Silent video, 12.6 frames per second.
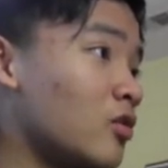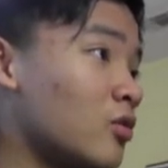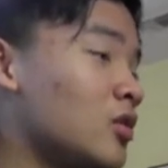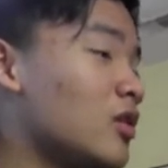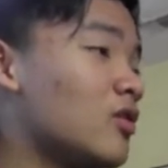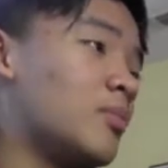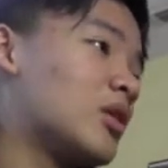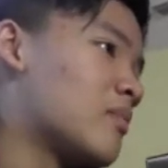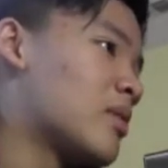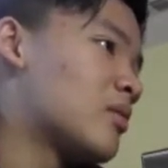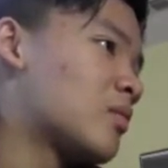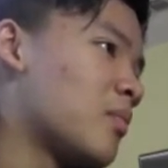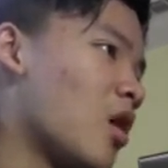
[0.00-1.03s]
so it needs to be a
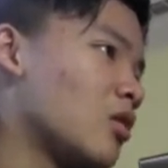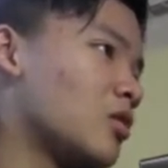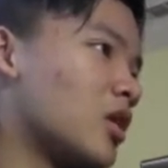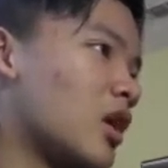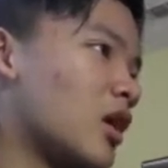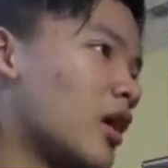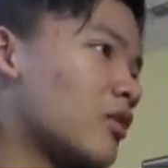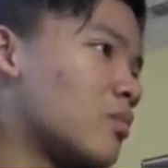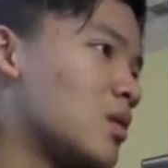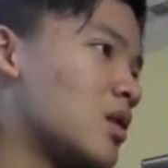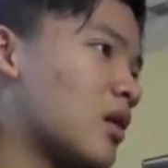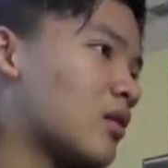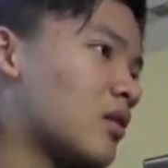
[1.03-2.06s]
bit smaller, not as
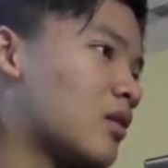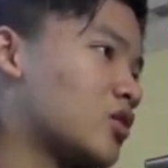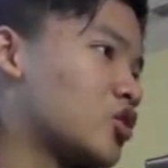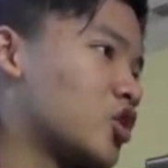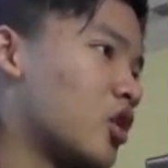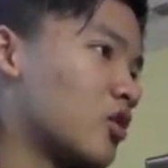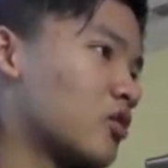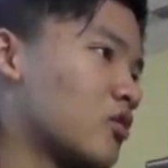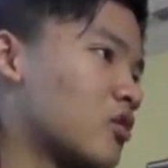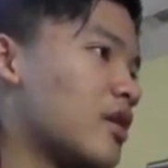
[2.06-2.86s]
big as these chunks.